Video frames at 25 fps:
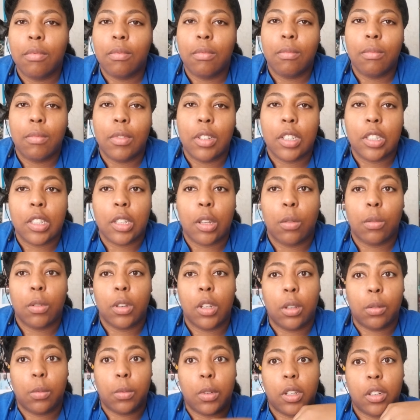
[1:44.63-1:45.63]
We just gonna
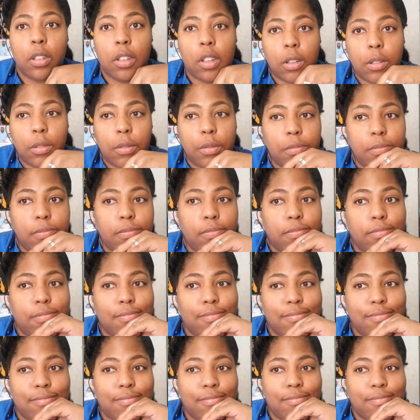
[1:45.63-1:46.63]
deal with it
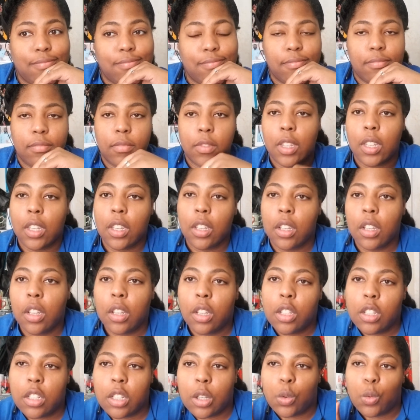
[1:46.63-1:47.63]
though.
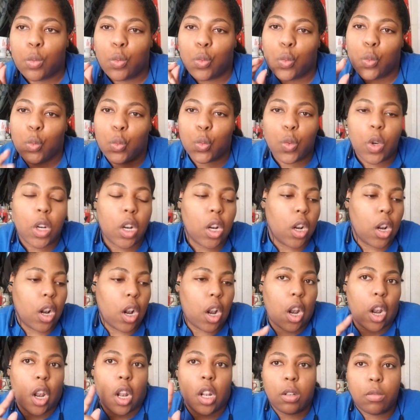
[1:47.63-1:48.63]
So
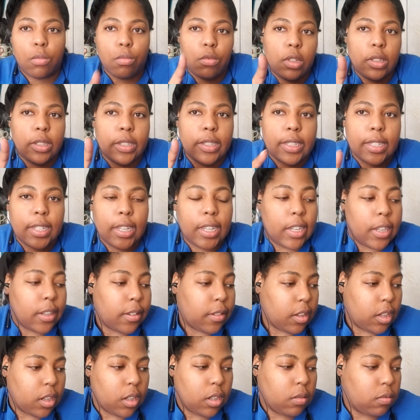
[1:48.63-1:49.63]
let's get in.
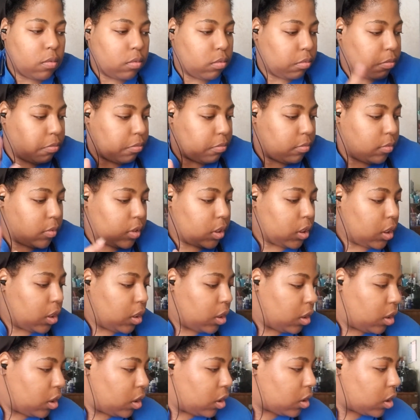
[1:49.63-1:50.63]

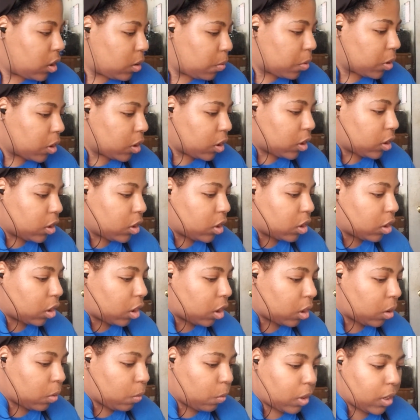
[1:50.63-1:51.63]
So we're gonna
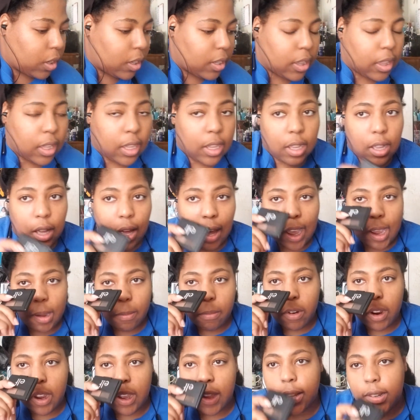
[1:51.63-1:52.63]
start with
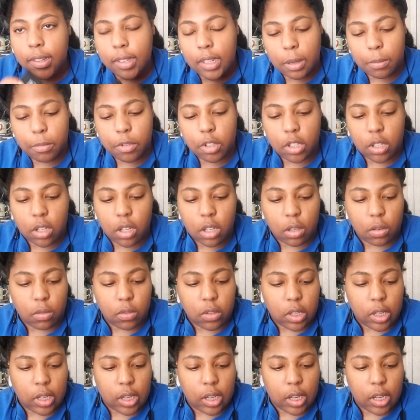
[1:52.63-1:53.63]
eyebrows, and I'm just
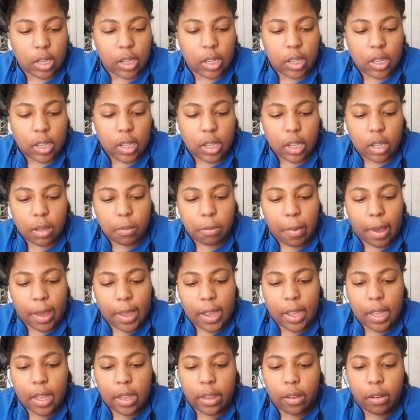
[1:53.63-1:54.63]
using my
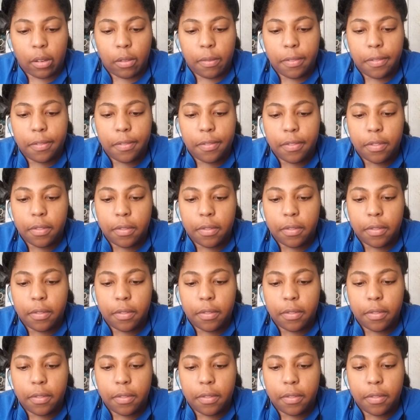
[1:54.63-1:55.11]
e.l.f.